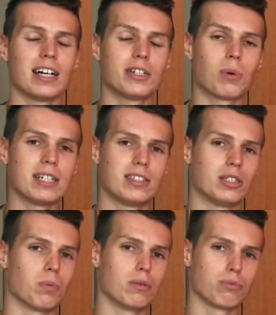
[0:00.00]
otherwise
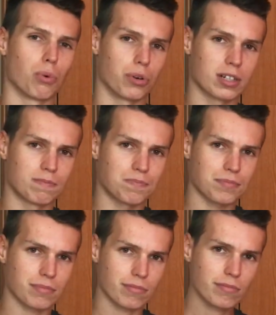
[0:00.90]
this won't work.
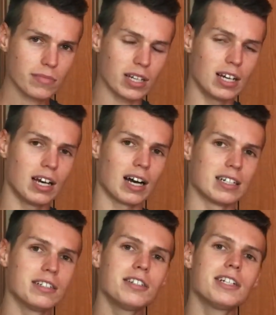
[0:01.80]

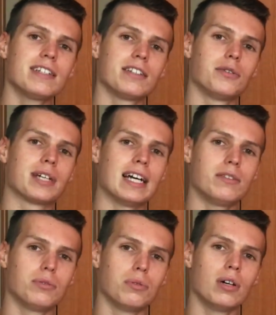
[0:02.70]
Another thing that you
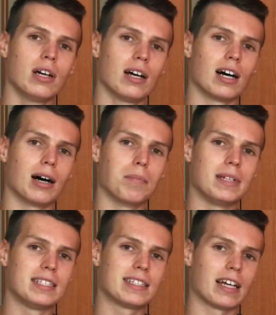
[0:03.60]
can do um,
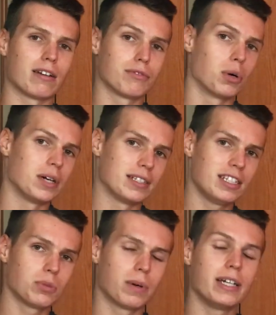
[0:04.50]
instead of going
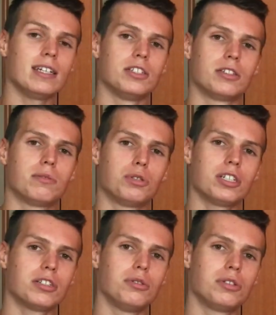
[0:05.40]
this way is to
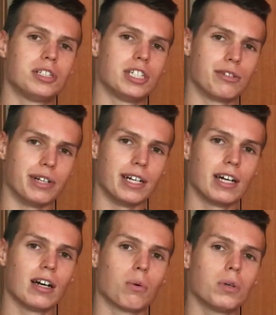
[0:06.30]
just use Siri.
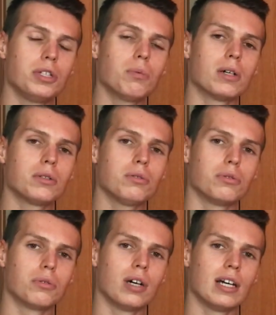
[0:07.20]
What you want to
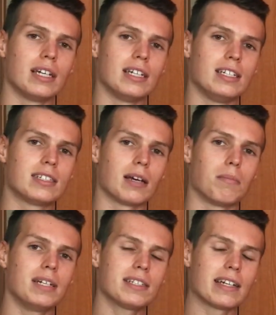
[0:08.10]
do is
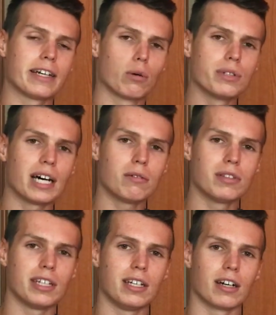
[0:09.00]
basically hold
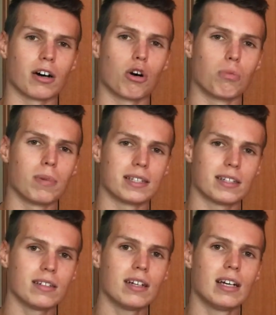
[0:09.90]
down the home
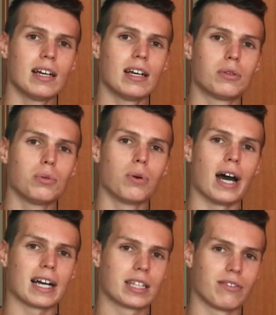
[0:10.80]
button to
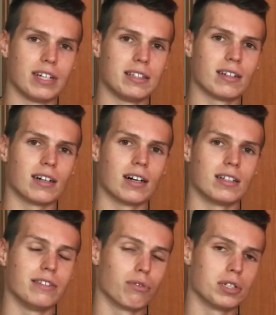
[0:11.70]
activate
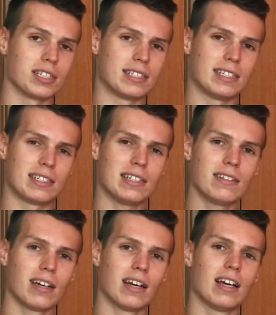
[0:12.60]
uh, the voice
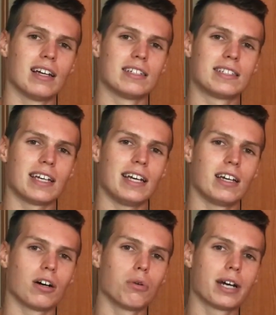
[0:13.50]
assistant,
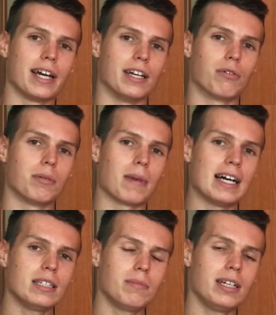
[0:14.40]
say, okay,
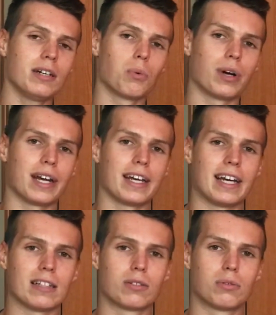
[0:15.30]
remind me when I
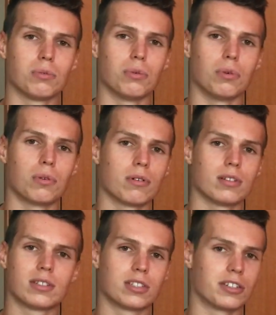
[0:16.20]
get to
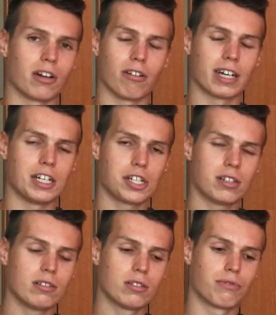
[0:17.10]
a certain
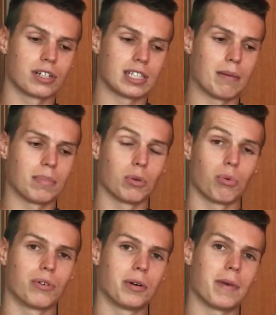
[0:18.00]
location, for
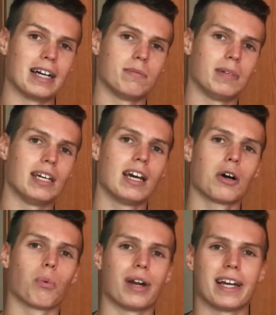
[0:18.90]
example, remind me
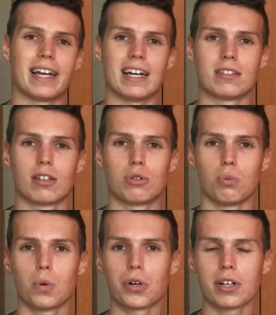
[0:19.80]
when I get to
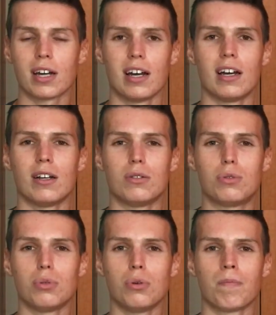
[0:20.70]
work,
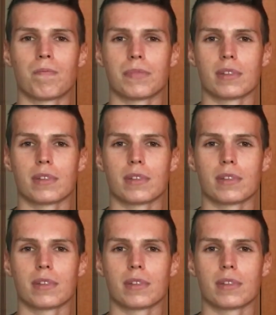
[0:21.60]
to